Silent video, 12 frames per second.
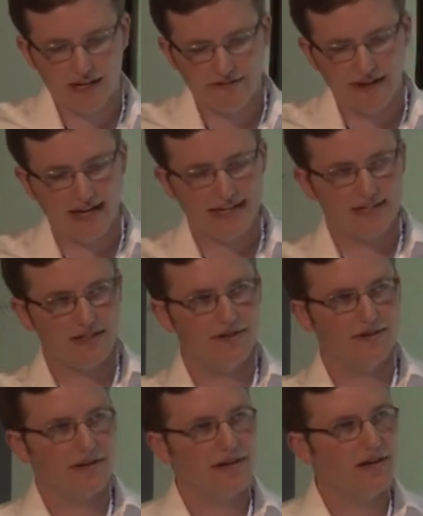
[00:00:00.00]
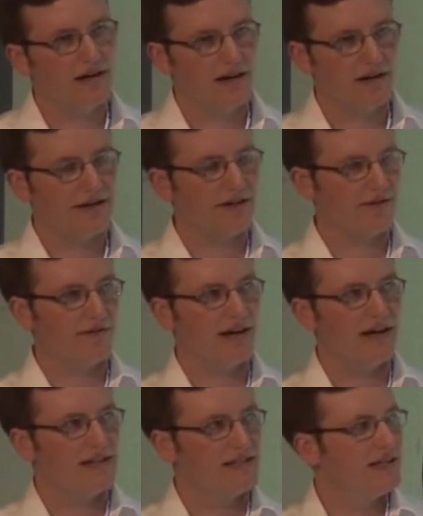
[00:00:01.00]
have had to own a car
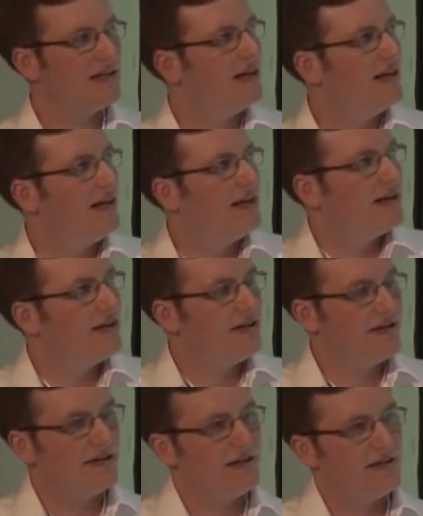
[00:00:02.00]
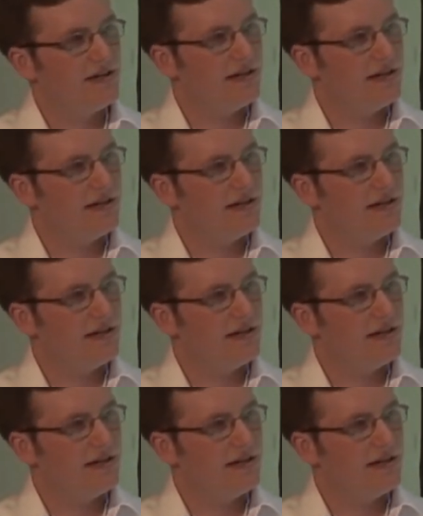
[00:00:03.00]
otherwise could